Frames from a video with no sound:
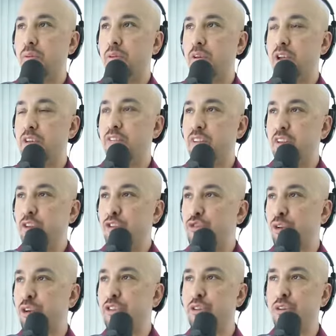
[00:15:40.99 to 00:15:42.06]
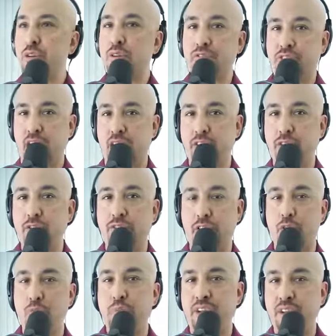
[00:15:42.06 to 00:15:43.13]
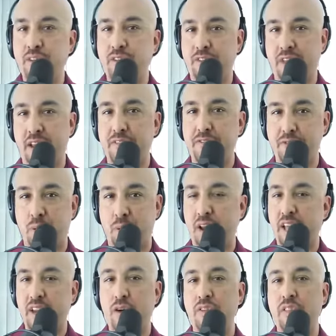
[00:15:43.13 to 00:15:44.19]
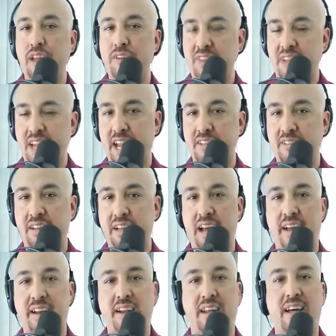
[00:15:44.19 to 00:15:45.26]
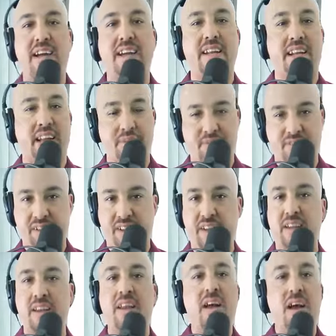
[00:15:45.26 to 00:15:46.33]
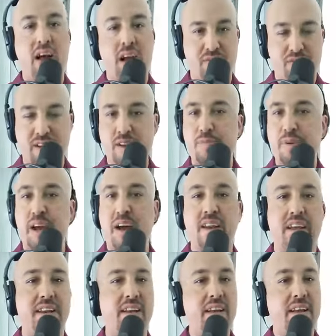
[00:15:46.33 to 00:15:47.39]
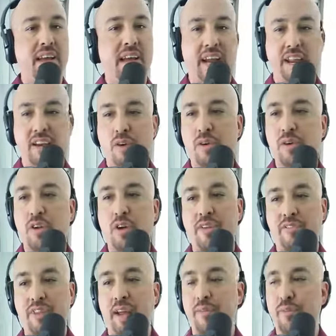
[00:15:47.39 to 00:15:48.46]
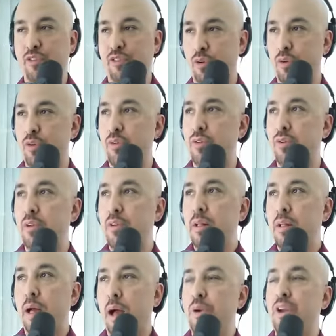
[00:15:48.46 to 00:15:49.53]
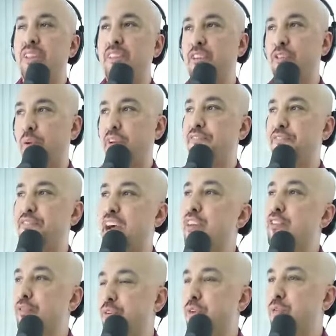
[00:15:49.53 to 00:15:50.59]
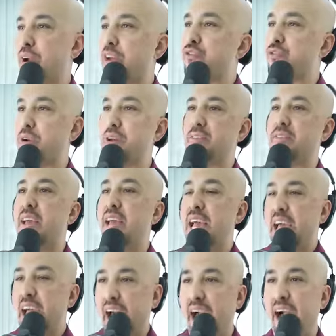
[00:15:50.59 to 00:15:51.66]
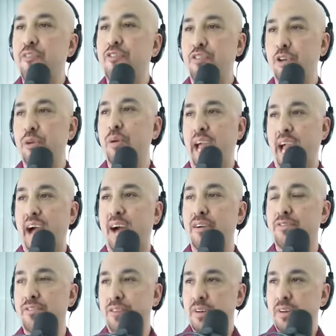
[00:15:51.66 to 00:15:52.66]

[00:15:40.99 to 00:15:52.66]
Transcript: is the nutritional values that are being set forward. I know the FDA has a guideline, and I've seen it, I've read about it, and I know you have to have certain. I'll put it this way: fast food restaurants have to have